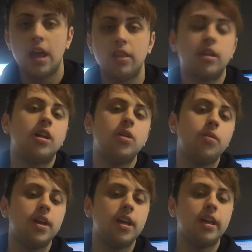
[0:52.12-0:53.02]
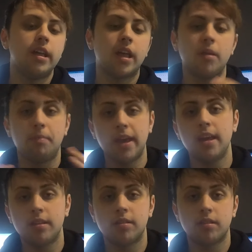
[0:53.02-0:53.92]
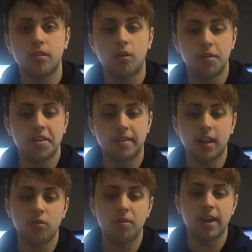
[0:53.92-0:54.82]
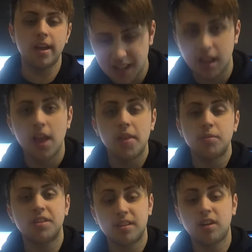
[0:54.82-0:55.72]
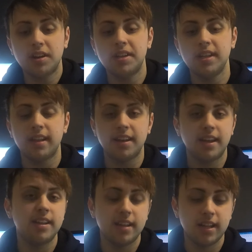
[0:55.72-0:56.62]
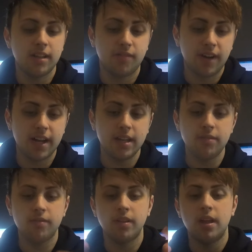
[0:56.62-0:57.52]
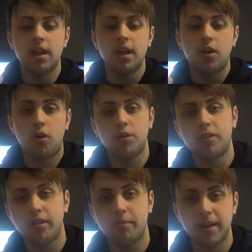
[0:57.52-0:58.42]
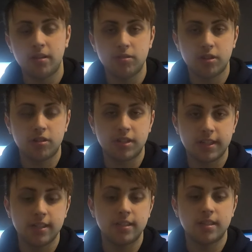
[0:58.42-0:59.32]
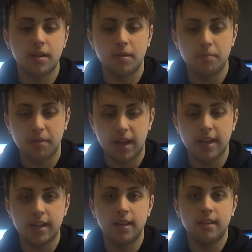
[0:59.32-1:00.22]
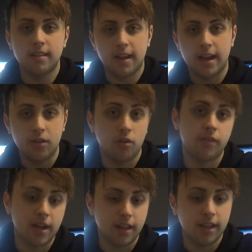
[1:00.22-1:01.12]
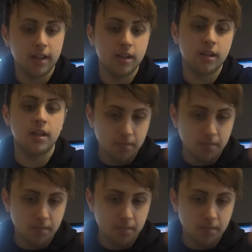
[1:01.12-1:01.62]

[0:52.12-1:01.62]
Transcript: The colourway based on the silhouette that was started in 1985, honouring Michael Jordan's beginnings at North Carolina.